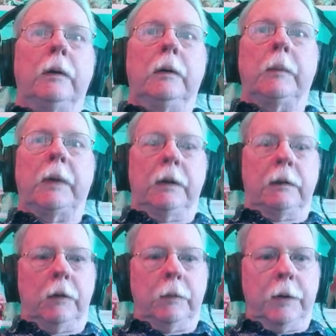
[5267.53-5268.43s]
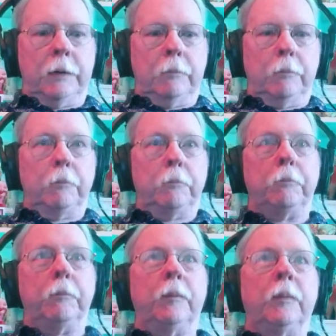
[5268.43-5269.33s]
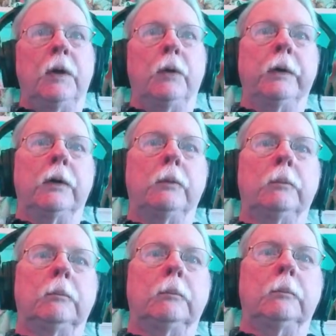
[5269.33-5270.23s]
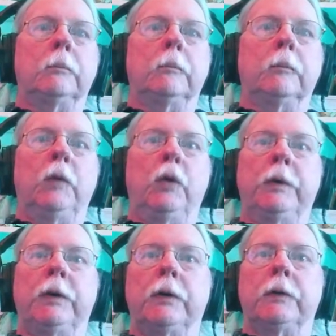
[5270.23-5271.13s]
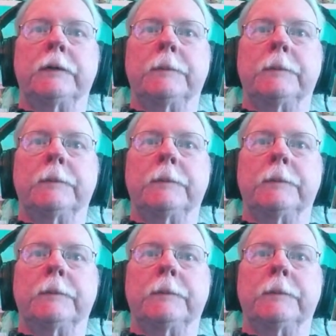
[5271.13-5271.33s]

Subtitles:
I hit the wrong button. There we go. No materials.